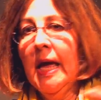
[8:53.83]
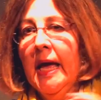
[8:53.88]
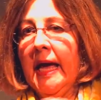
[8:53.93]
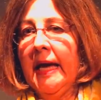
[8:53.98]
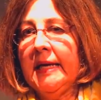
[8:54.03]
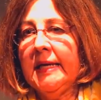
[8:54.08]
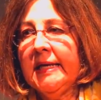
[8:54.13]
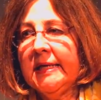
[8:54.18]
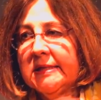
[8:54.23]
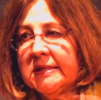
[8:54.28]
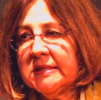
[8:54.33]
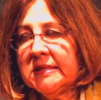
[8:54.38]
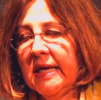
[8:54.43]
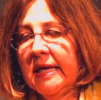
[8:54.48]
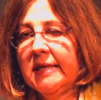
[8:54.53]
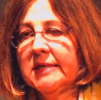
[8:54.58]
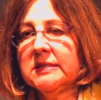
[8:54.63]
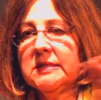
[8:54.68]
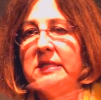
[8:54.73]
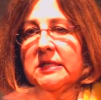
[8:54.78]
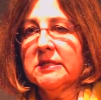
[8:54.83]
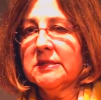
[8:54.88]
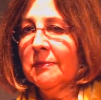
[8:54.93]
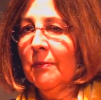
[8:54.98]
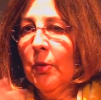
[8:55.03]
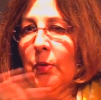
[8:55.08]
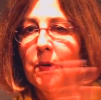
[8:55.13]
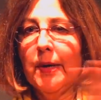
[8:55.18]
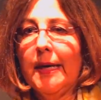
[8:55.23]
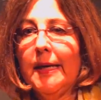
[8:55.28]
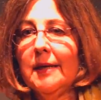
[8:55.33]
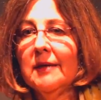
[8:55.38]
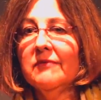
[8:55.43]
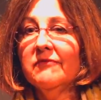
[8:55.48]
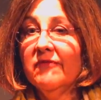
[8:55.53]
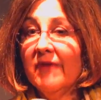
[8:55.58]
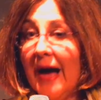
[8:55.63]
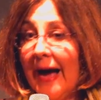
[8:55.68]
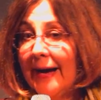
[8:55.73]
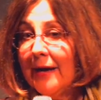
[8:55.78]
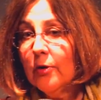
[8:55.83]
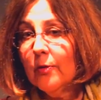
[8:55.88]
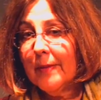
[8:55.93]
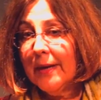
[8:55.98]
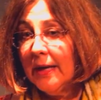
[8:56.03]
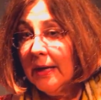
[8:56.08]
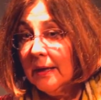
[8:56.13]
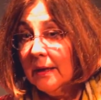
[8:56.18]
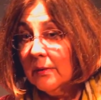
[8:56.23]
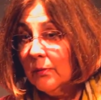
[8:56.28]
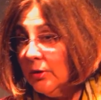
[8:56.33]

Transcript: and he says this marine environment,